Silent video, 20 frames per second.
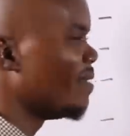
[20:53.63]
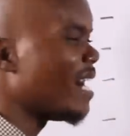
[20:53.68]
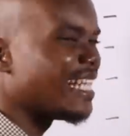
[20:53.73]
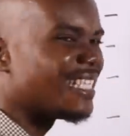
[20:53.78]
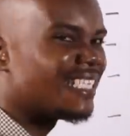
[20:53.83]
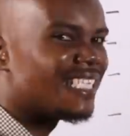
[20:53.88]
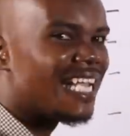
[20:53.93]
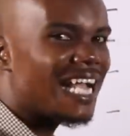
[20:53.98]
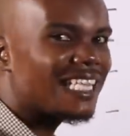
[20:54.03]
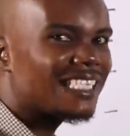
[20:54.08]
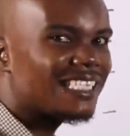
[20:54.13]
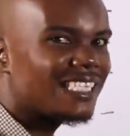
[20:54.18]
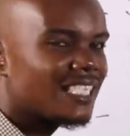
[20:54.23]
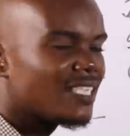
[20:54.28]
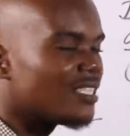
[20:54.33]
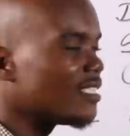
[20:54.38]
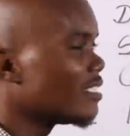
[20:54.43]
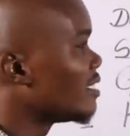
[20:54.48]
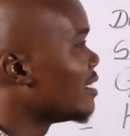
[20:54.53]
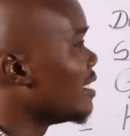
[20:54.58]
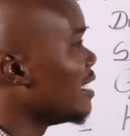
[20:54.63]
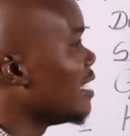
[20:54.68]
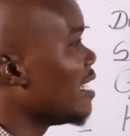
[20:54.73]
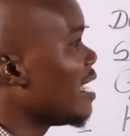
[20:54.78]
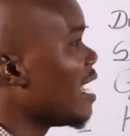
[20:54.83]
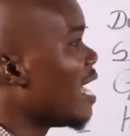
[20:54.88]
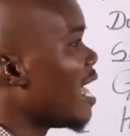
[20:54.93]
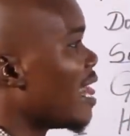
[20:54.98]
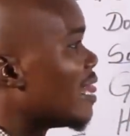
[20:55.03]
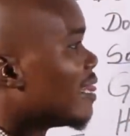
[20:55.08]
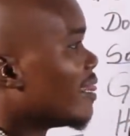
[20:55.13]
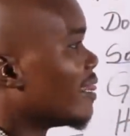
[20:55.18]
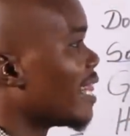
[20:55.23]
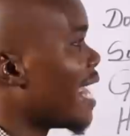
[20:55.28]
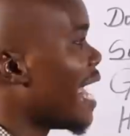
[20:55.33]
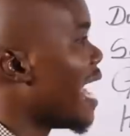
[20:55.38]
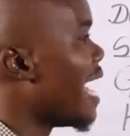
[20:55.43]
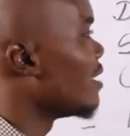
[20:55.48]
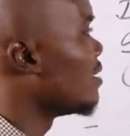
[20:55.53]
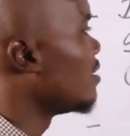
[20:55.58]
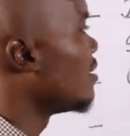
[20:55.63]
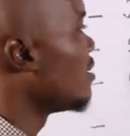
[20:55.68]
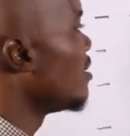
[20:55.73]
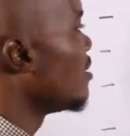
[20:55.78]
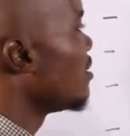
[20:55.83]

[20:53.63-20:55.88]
pas that, c'est that.